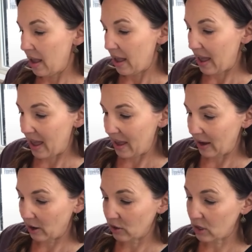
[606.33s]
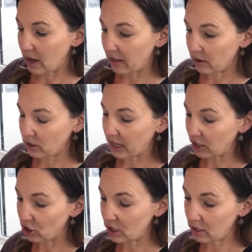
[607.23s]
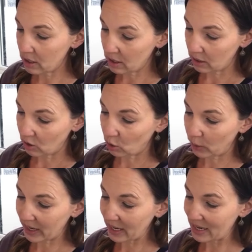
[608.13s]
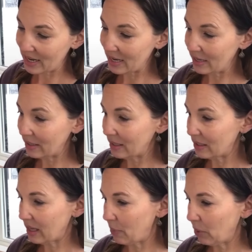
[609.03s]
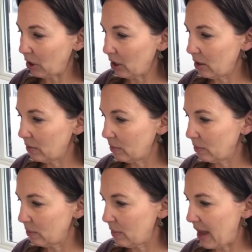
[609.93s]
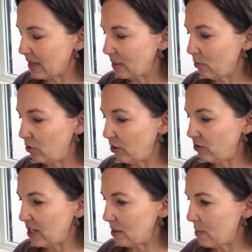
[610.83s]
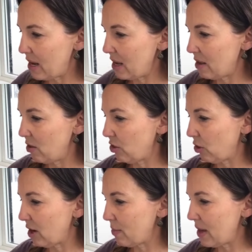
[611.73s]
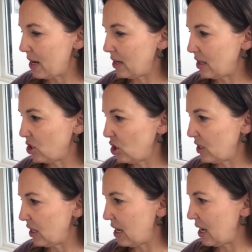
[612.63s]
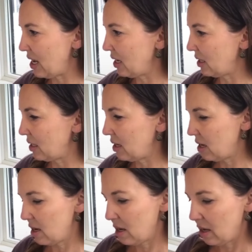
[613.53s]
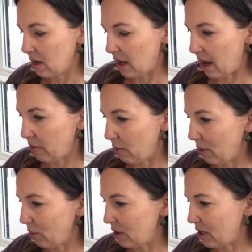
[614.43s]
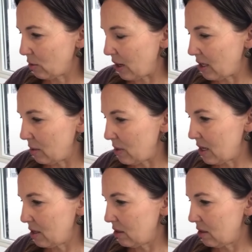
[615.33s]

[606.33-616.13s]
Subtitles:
Here's another section, quick and easy supper. Has some 15-minute and 30-minute dishes in it. I remember these recipes.